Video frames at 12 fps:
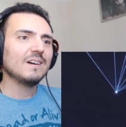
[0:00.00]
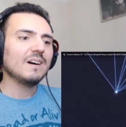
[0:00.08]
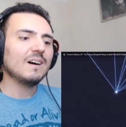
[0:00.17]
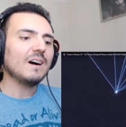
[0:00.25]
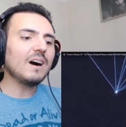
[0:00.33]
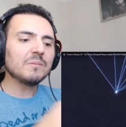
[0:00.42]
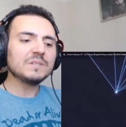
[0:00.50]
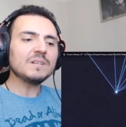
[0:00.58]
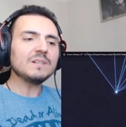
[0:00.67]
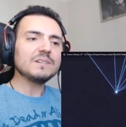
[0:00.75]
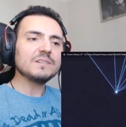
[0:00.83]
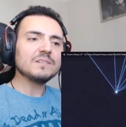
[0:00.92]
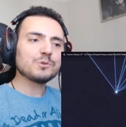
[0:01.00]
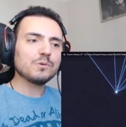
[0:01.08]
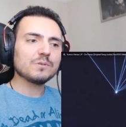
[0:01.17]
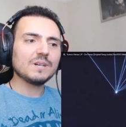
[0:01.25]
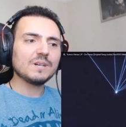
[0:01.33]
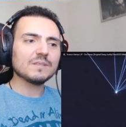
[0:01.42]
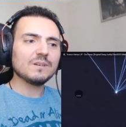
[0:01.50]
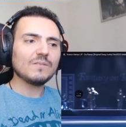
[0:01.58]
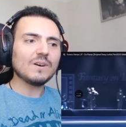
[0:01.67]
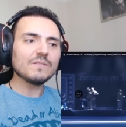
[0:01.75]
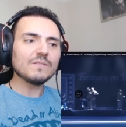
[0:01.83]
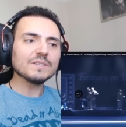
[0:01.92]
I'm really in shock right now.
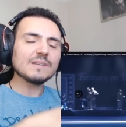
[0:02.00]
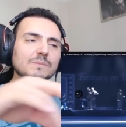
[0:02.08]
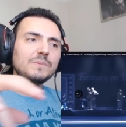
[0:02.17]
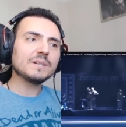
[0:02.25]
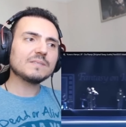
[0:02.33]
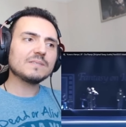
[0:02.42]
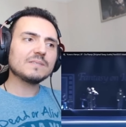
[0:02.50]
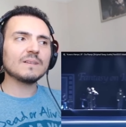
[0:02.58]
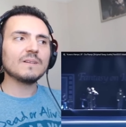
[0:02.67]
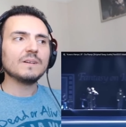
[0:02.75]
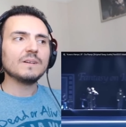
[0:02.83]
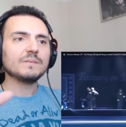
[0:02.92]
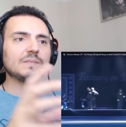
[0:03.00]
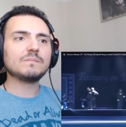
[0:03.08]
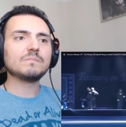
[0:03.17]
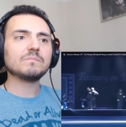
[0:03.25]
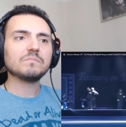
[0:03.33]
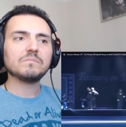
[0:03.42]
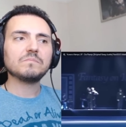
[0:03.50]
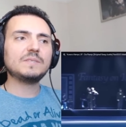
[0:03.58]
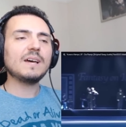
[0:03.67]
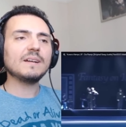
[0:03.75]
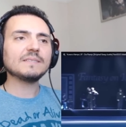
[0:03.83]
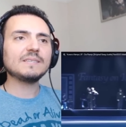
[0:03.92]
I wasn't expecting
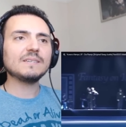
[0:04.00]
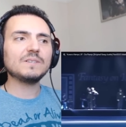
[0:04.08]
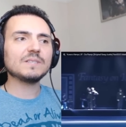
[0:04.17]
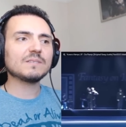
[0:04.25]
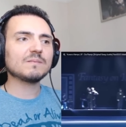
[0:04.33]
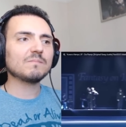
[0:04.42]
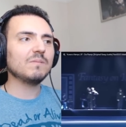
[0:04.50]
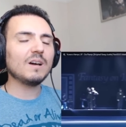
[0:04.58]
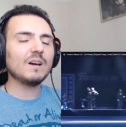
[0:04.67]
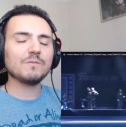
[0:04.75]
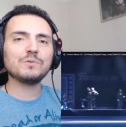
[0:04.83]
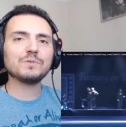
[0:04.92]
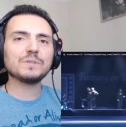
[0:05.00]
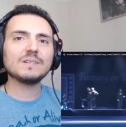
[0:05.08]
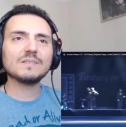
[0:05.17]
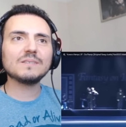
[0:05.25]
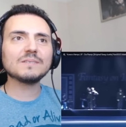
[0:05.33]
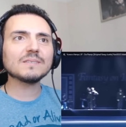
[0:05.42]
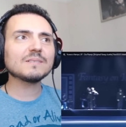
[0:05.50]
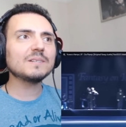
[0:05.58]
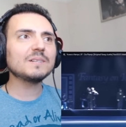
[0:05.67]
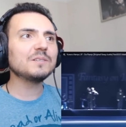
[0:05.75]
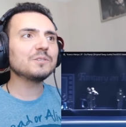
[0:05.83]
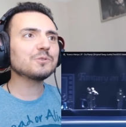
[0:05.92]
dancing with live music. This is
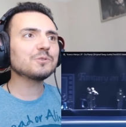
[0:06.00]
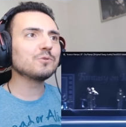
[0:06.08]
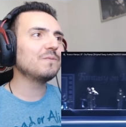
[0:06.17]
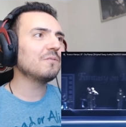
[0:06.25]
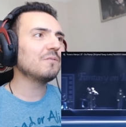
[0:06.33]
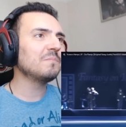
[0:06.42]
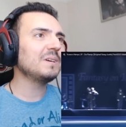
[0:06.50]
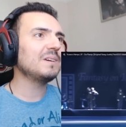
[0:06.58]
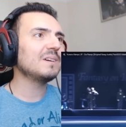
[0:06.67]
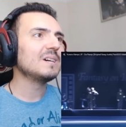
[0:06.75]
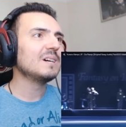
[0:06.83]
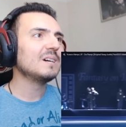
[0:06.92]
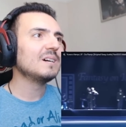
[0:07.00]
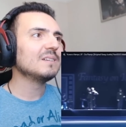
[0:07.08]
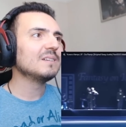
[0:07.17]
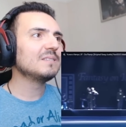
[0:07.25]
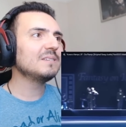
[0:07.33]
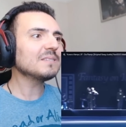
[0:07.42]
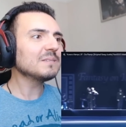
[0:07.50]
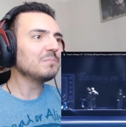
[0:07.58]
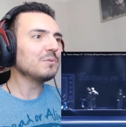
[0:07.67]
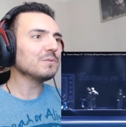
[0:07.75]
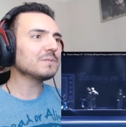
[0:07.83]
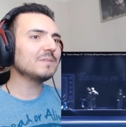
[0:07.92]
really shocking for me. This is
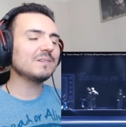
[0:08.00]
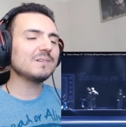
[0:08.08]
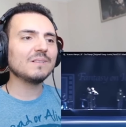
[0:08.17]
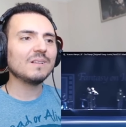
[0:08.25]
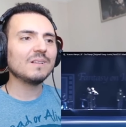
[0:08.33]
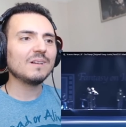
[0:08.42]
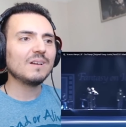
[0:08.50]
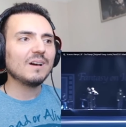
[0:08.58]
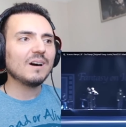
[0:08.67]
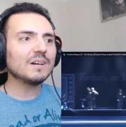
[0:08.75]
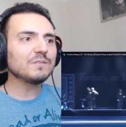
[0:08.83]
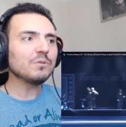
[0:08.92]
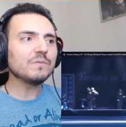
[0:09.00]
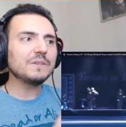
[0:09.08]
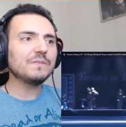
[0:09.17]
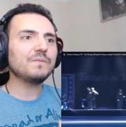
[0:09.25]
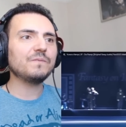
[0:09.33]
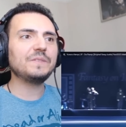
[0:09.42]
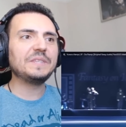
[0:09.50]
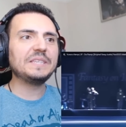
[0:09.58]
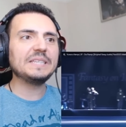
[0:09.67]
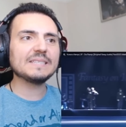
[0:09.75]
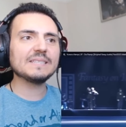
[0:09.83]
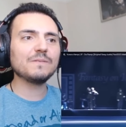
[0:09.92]
impossible. I don't know if
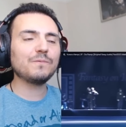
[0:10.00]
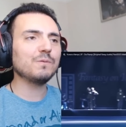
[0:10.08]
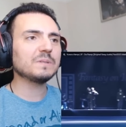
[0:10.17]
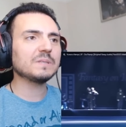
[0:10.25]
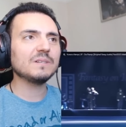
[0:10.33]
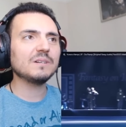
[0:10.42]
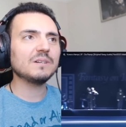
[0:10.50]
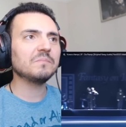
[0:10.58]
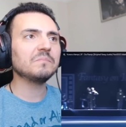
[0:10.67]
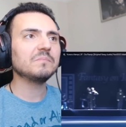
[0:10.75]
this is the first time.